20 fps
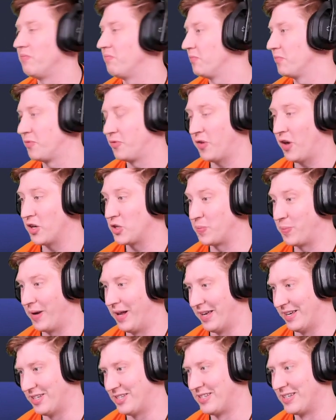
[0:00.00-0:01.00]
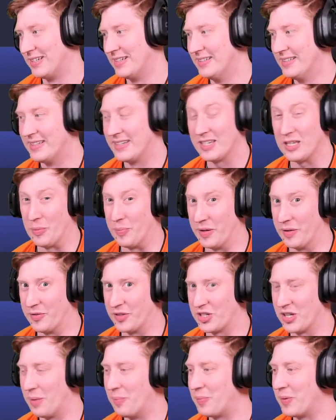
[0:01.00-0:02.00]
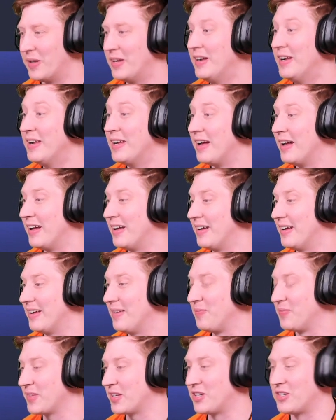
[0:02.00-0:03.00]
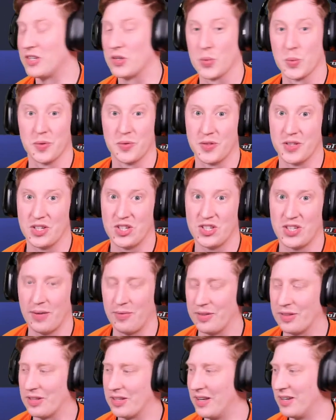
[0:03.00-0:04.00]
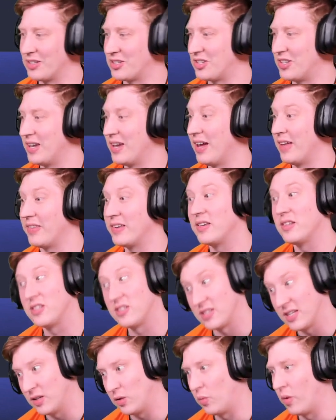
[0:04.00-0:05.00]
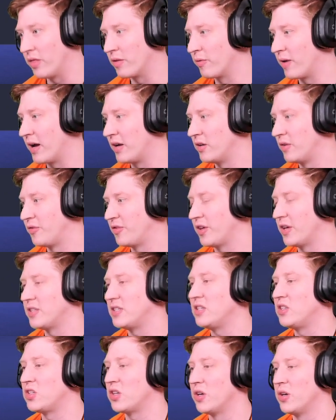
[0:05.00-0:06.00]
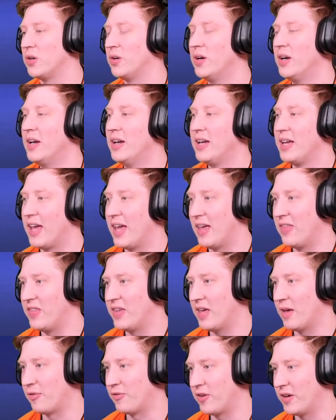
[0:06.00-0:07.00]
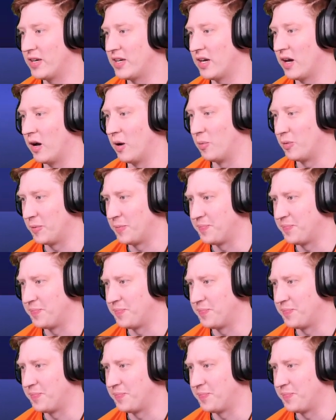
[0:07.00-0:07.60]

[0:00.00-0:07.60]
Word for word: first place. That's a bit of a jump. Considering we finished 7th last year. And they still want the round of 32 in the FA Cup.